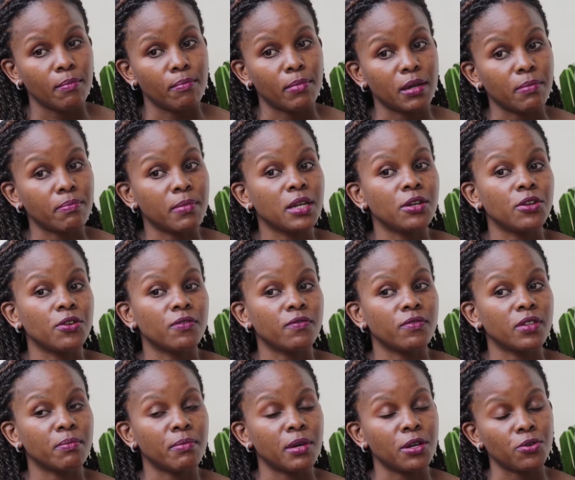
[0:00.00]
but many
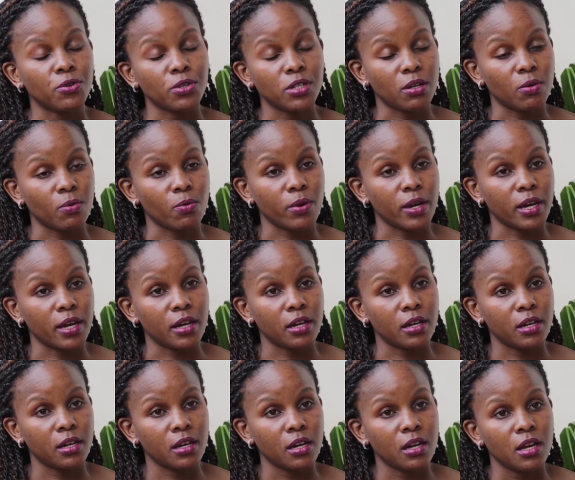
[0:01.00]
of them are not aware,
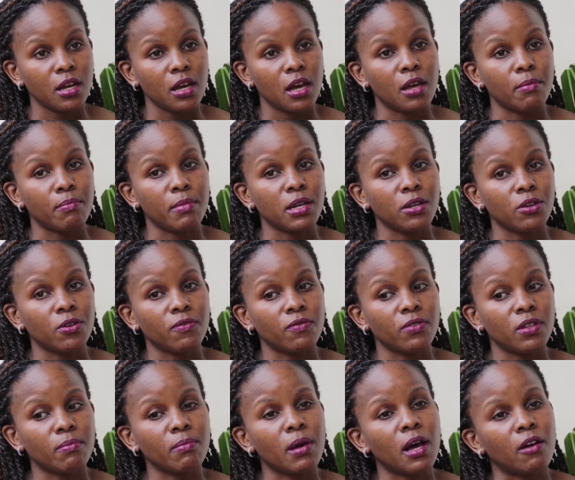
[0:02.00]
and many
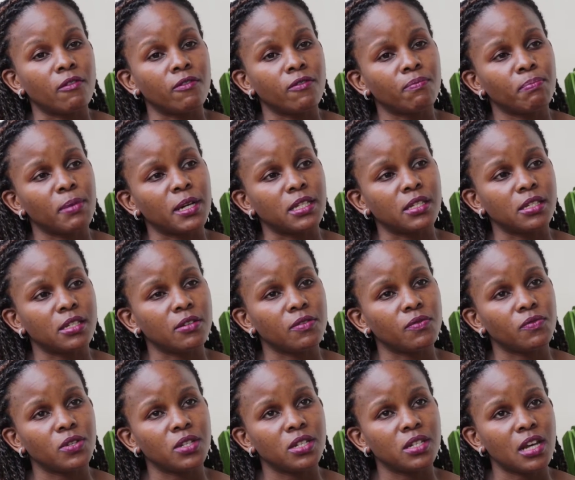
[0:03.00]
of them have
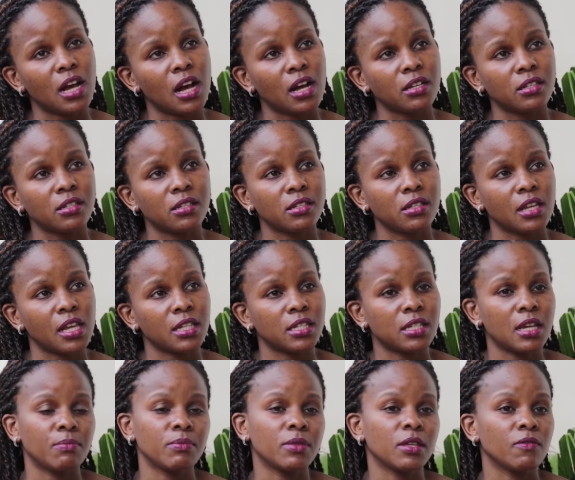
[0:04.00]
perceived tax as
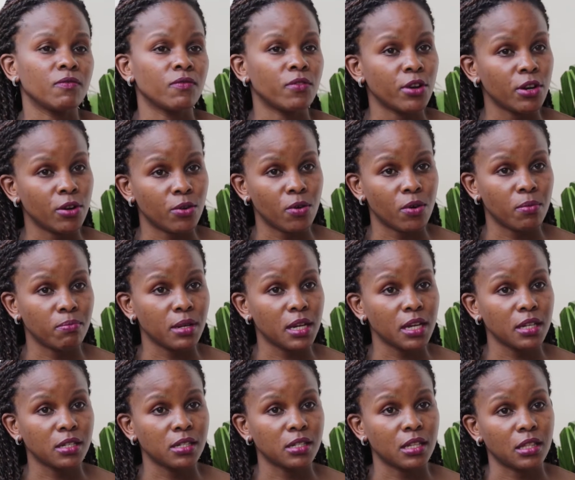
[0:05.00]
something very
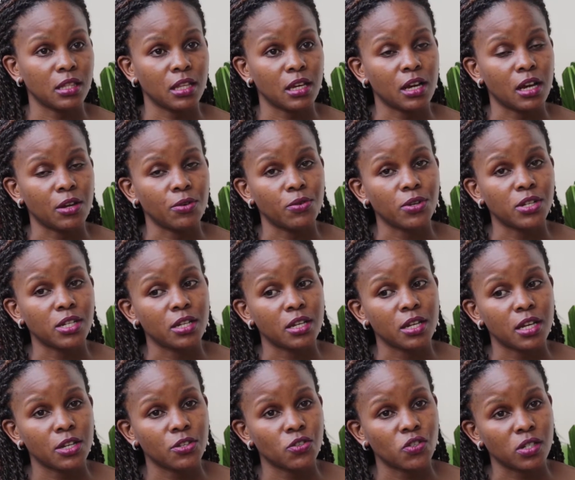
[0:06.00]
complex that they cannot
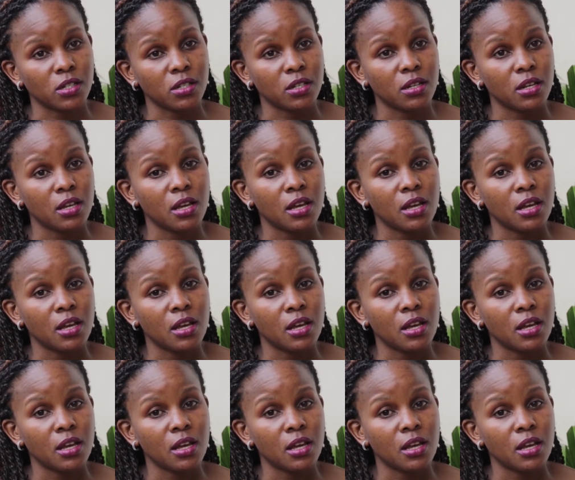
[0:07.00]
engage in.